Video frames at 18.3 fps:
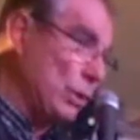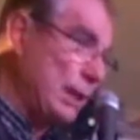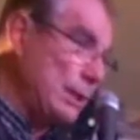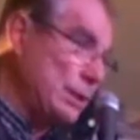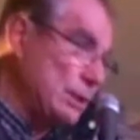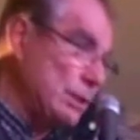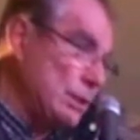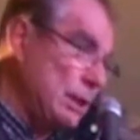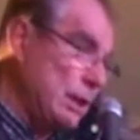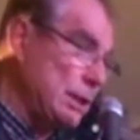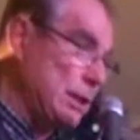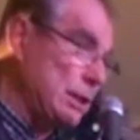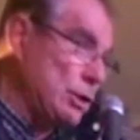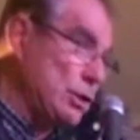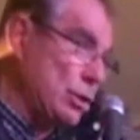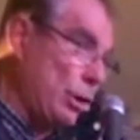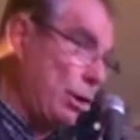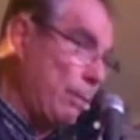They just did
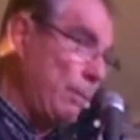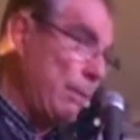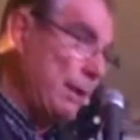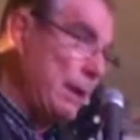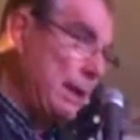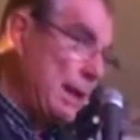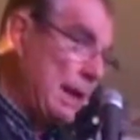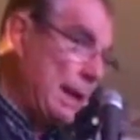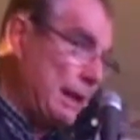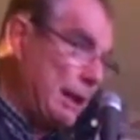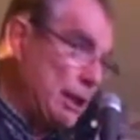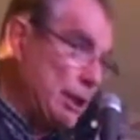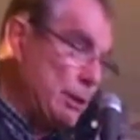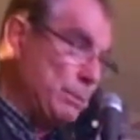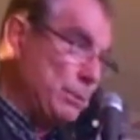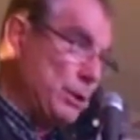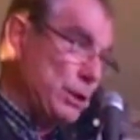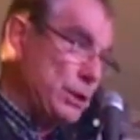the job, and
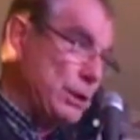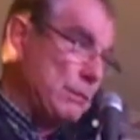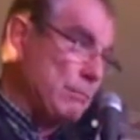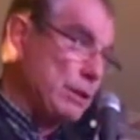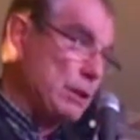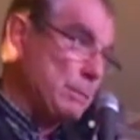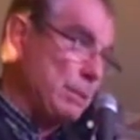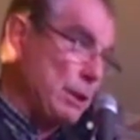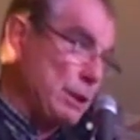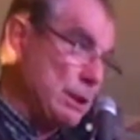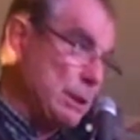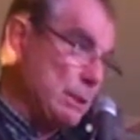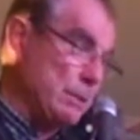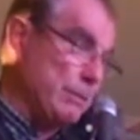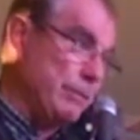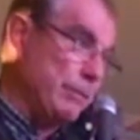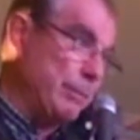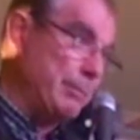each person
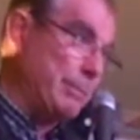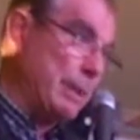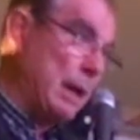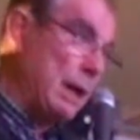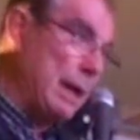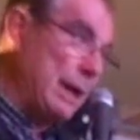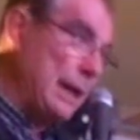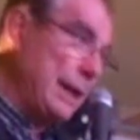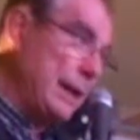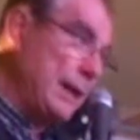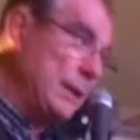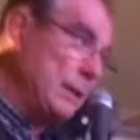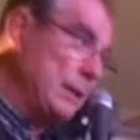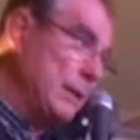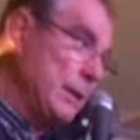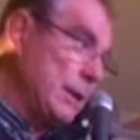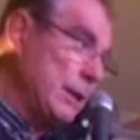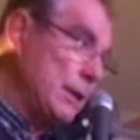responsible for
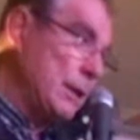buying